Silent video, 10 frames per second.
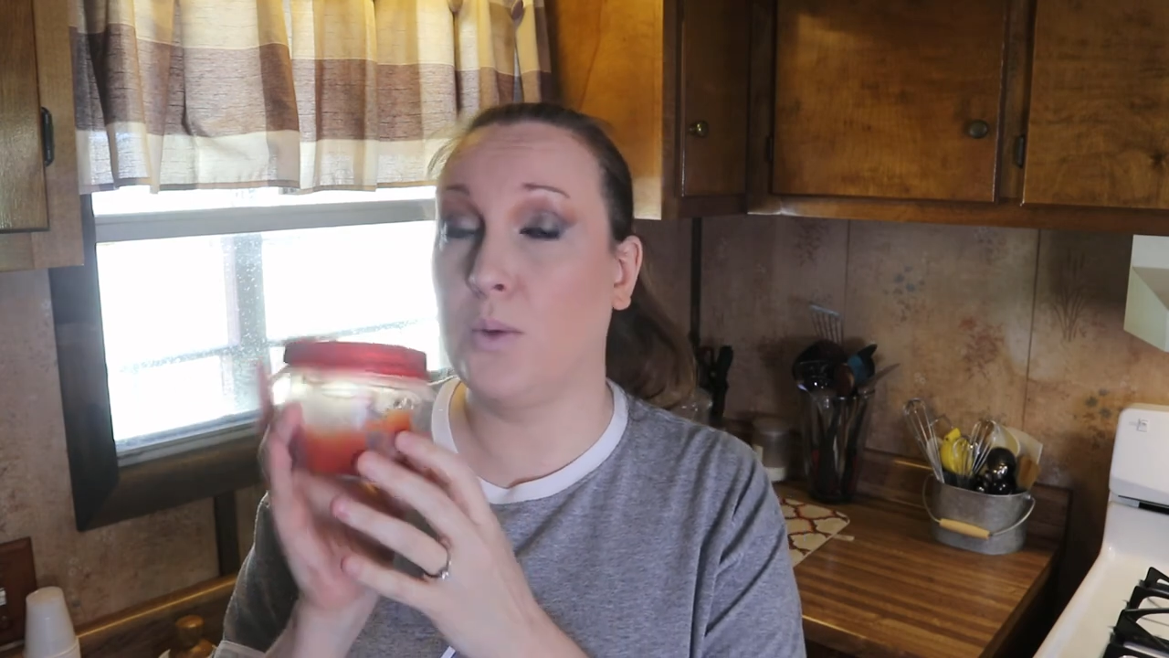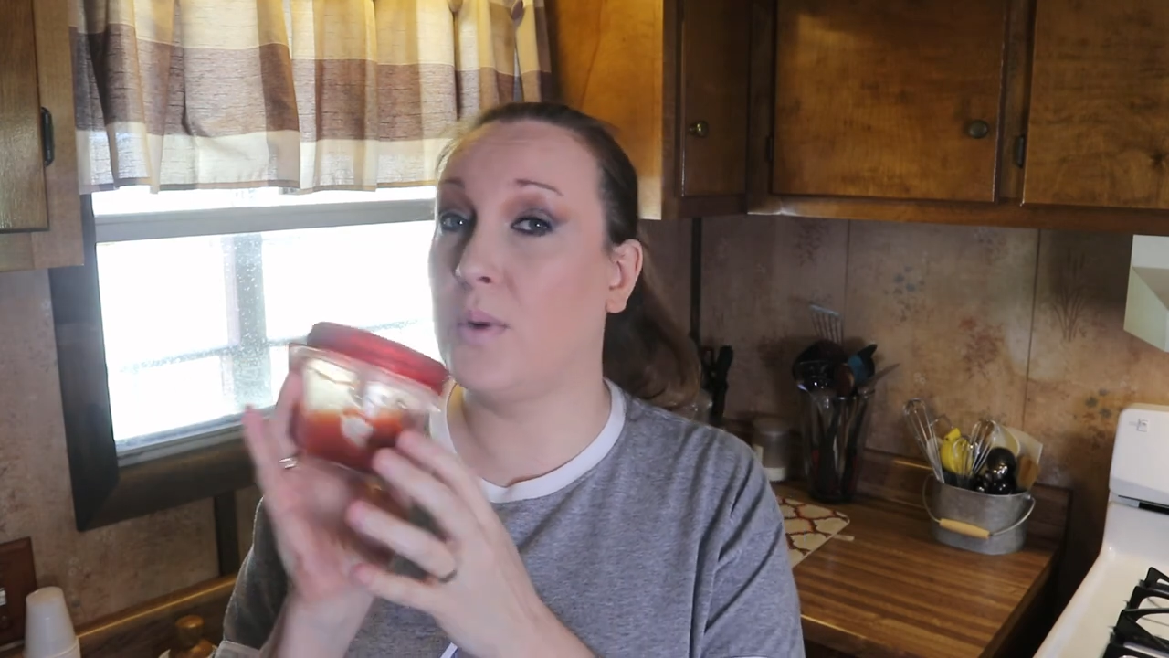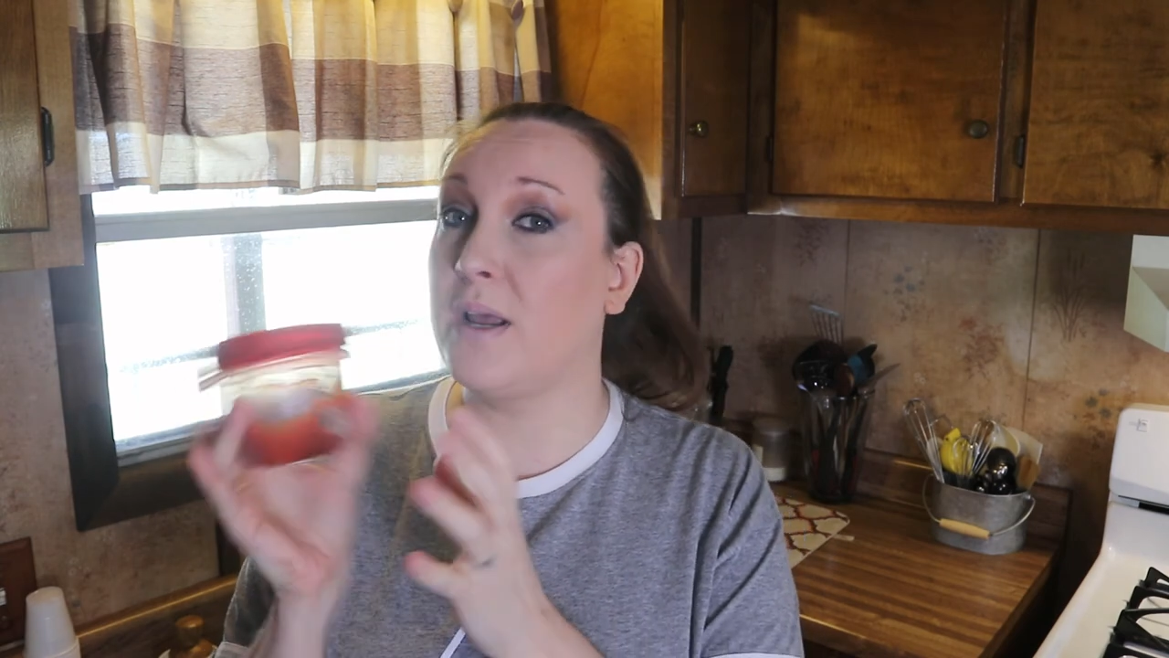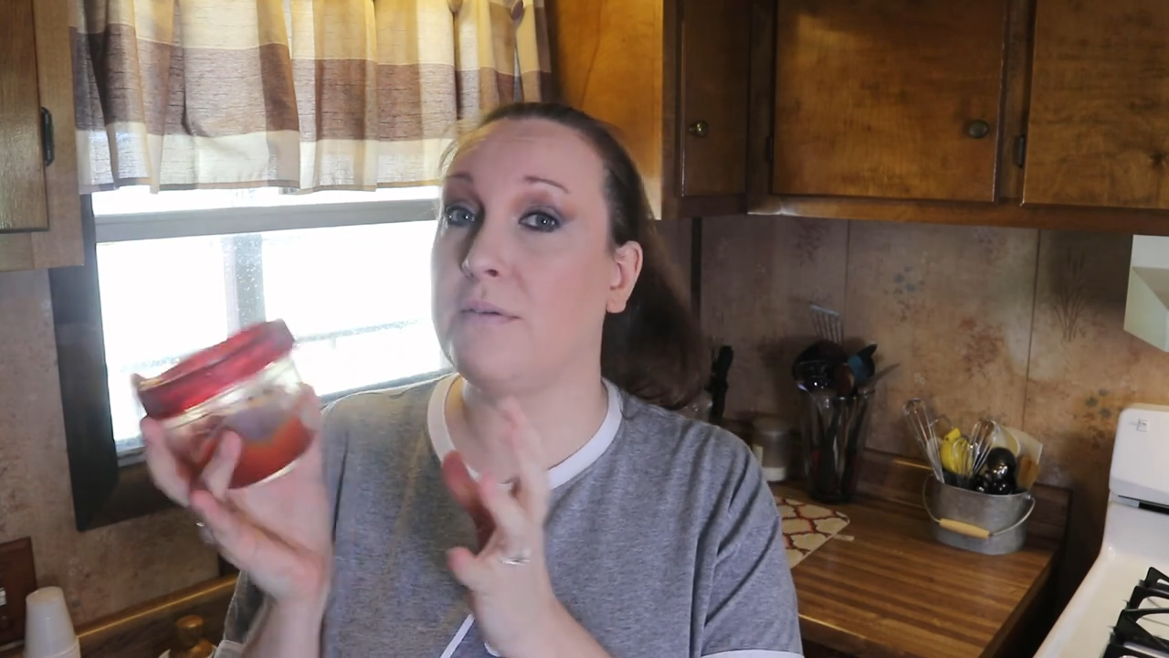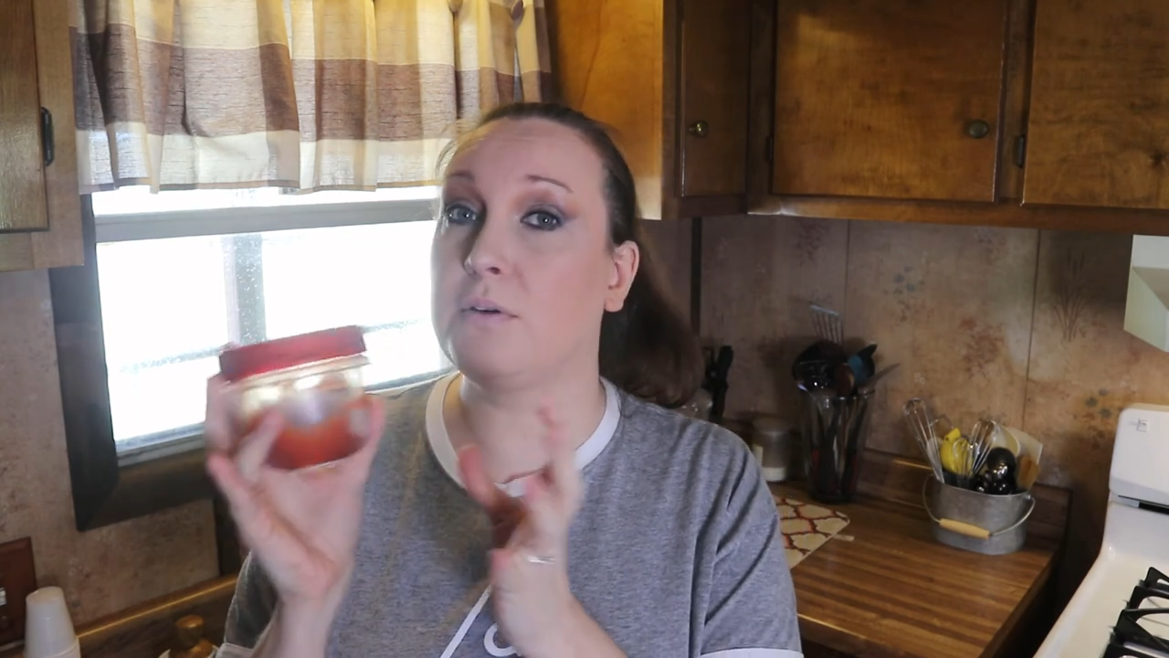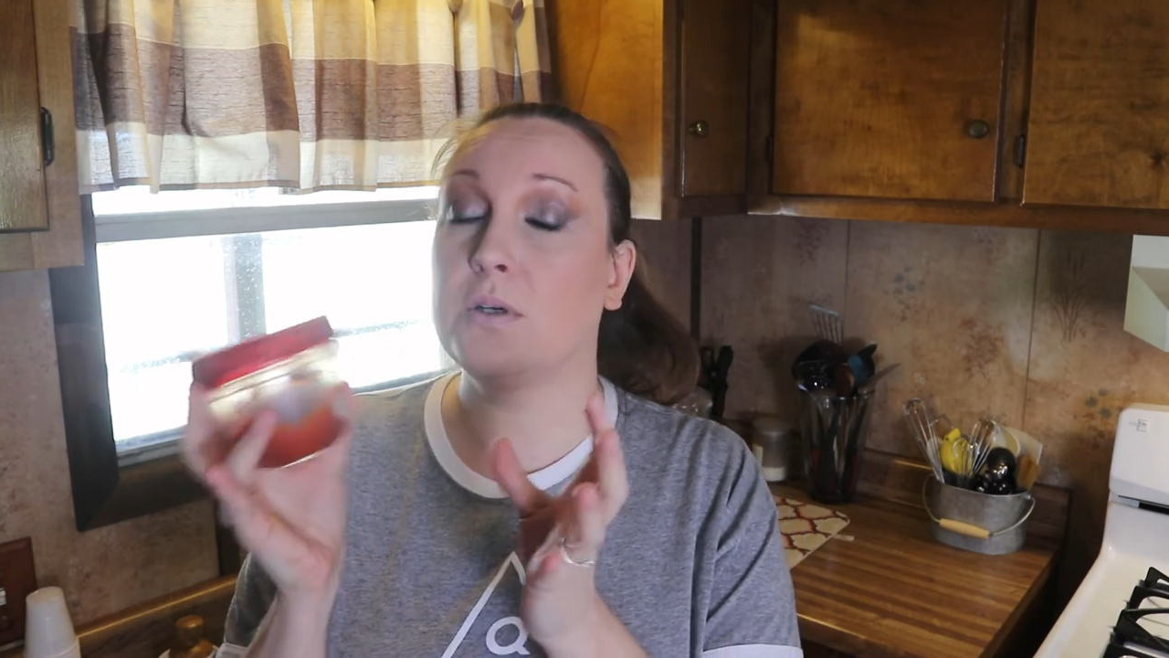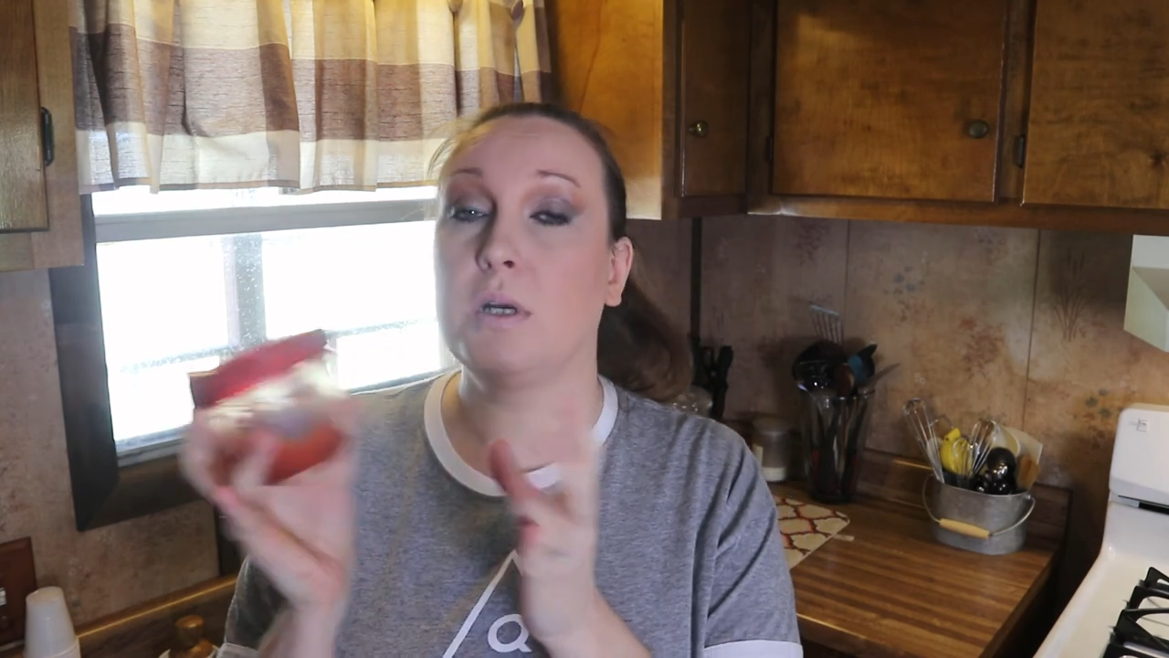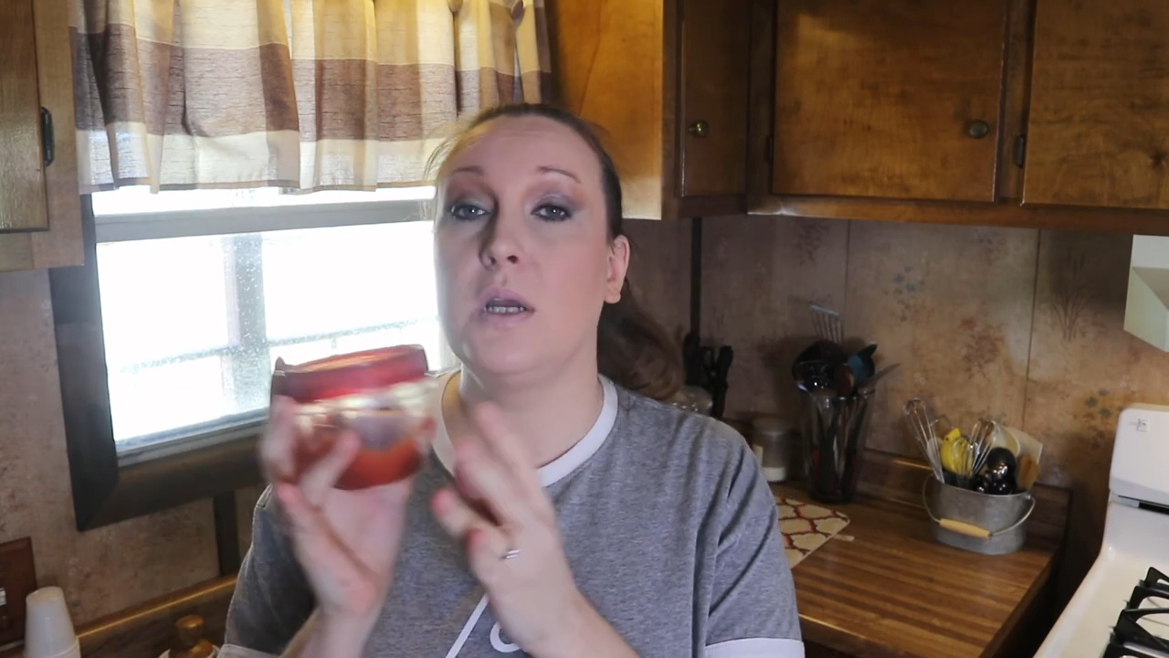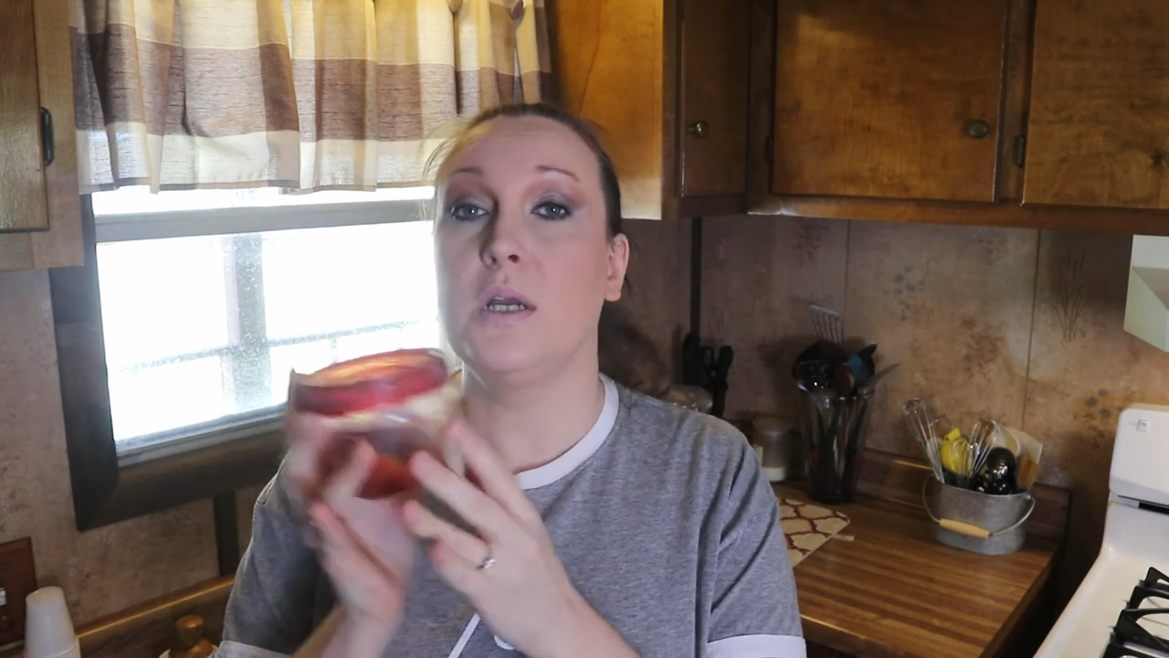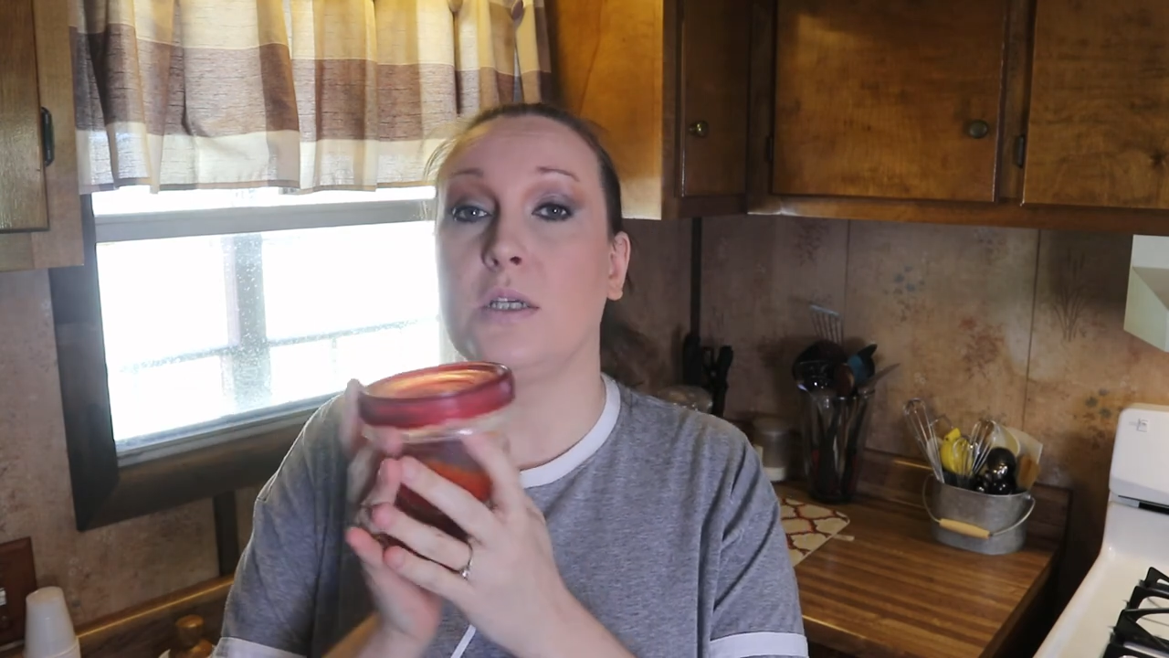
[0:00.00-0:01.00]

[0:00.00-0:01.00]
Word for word: whatever